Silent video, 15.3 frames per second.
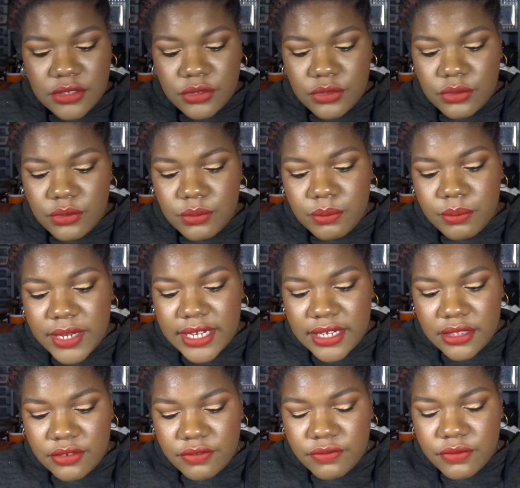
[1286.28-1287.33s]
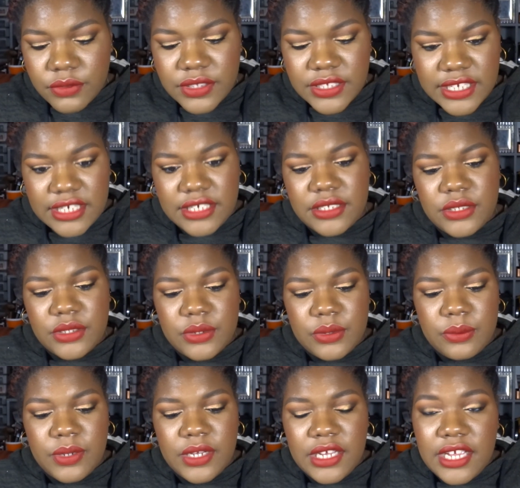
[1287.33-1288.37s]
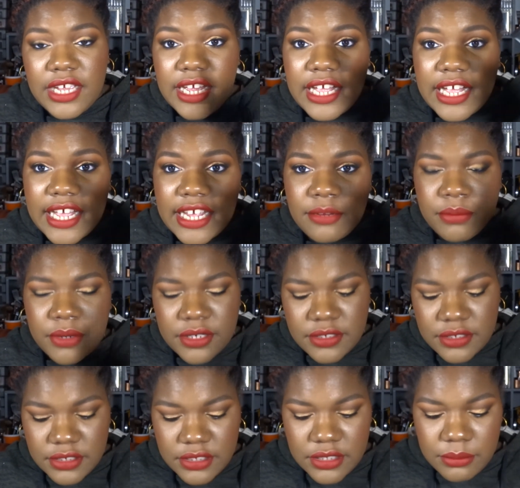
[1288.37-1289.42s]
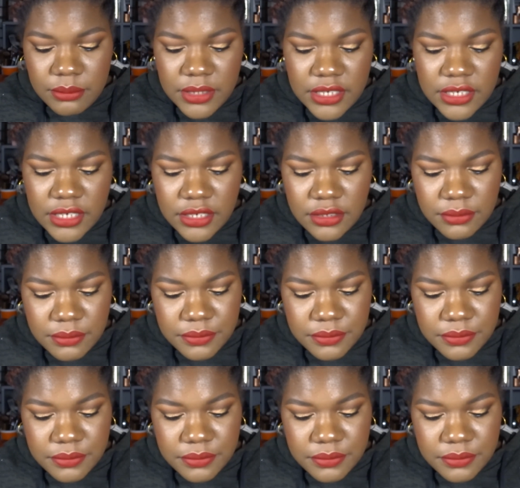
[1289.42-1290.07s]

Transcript: to buy the full size, so I bought the mini.